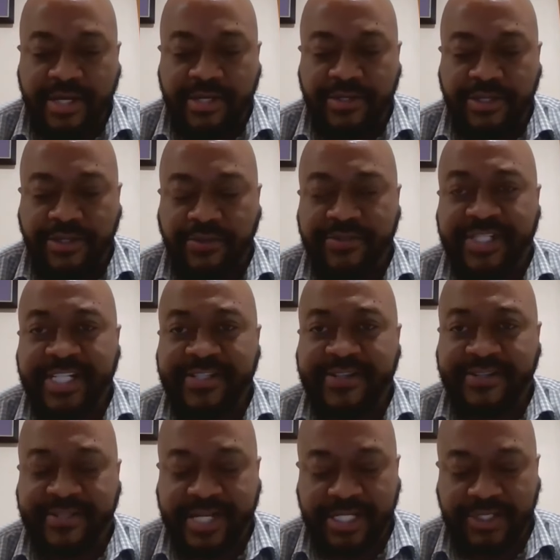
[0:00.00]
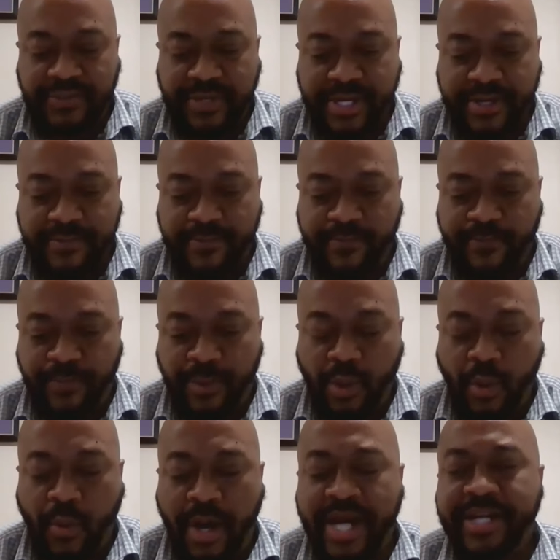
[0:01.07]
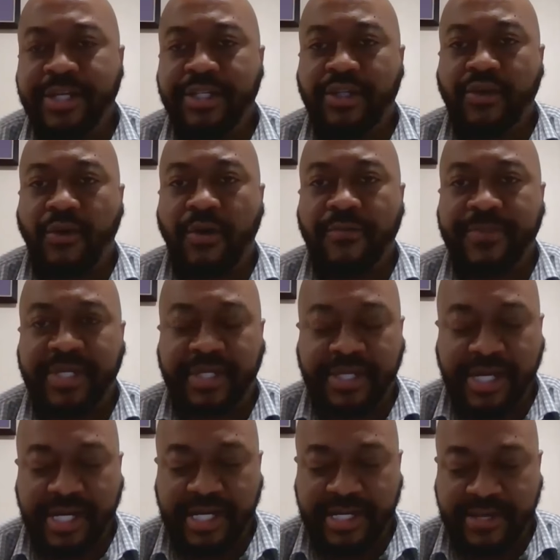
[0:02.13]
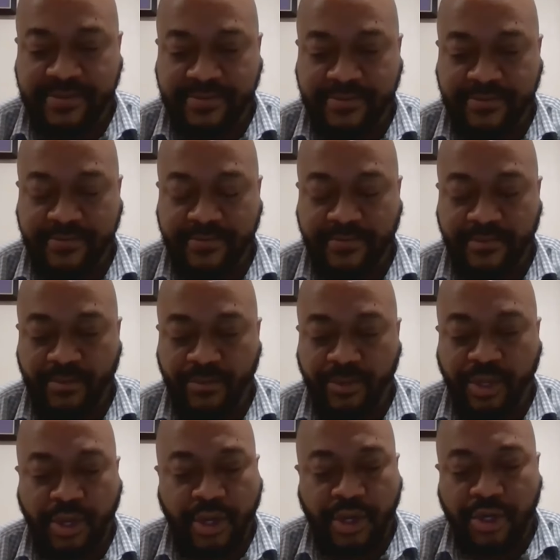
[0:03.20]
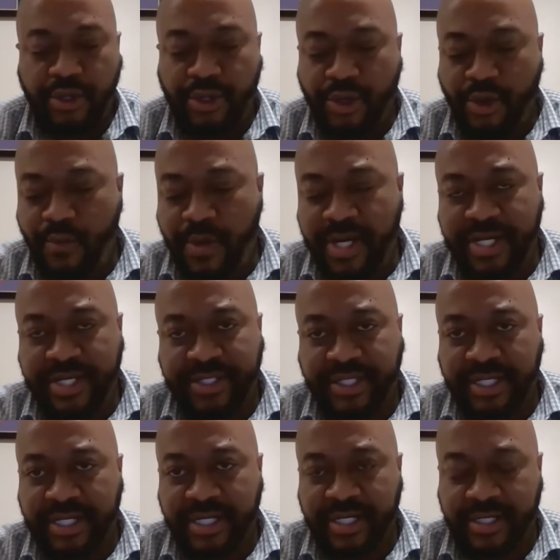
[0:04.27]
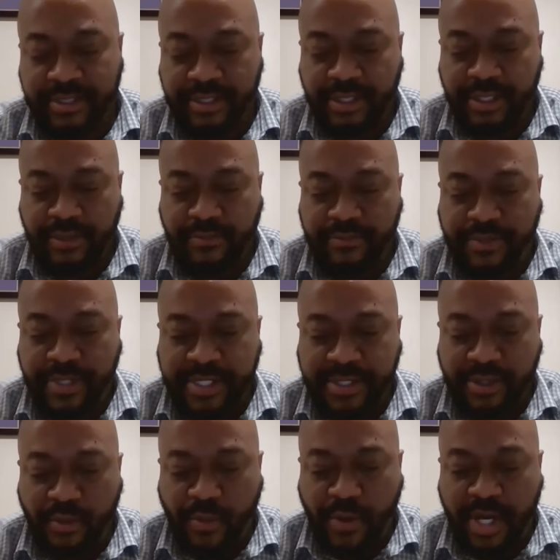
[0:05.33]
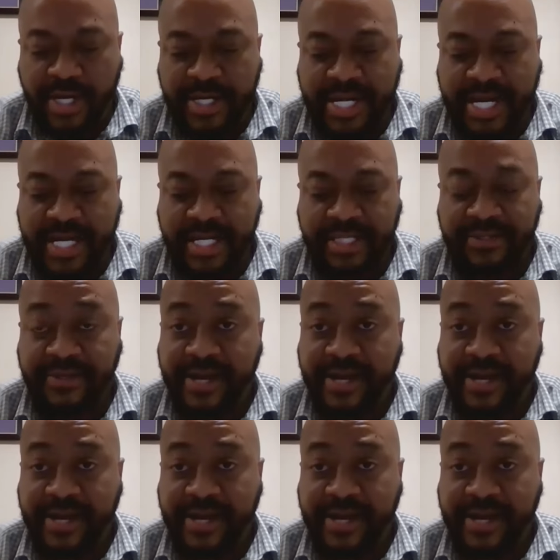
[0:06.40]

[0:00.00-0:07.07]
So Jesus said to him, Why do you call me good? No one is good but the one that is